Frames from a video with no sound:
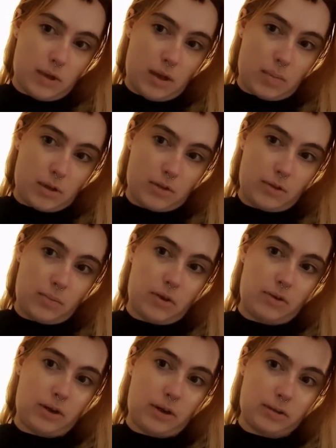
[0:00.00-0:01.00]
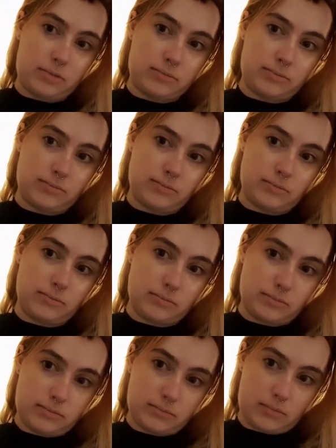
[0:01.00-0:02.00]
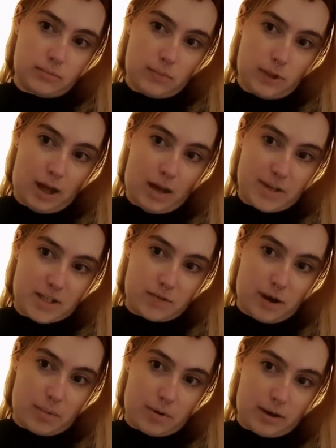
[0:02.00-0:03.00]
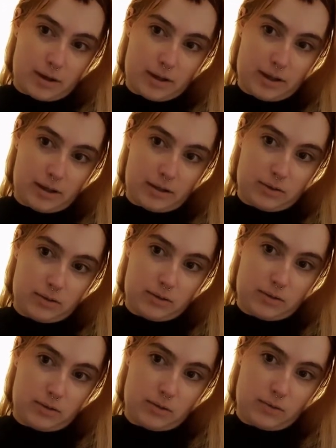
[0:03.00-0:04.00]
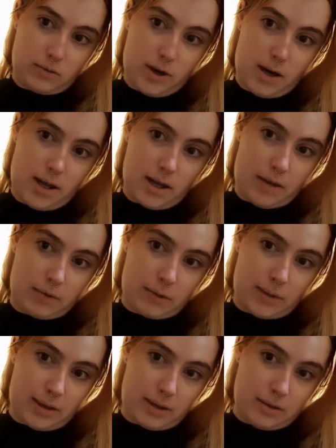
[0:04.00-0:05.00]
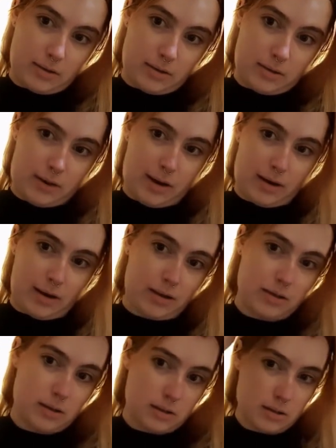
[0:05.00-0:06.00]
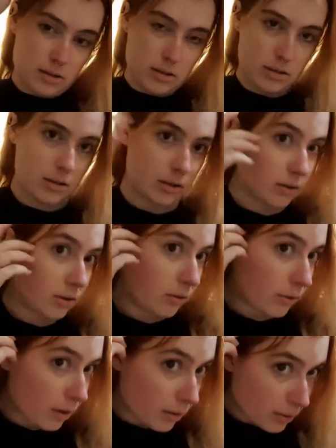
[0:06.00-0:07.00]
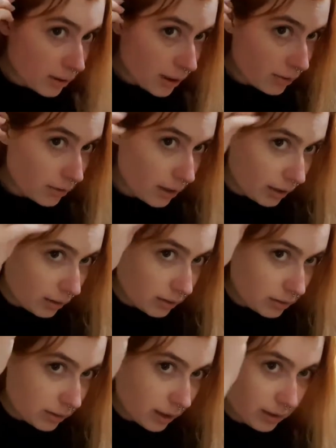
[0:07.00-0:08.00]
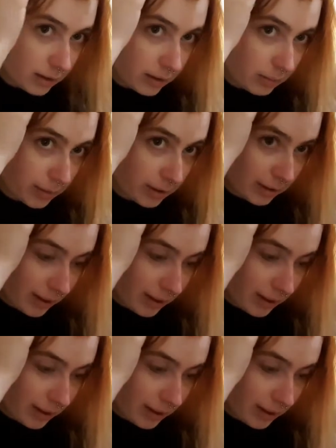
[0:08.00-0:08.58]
And because I'm using cabbage fabric, it's fraying everywhere already. So nice little neat little bow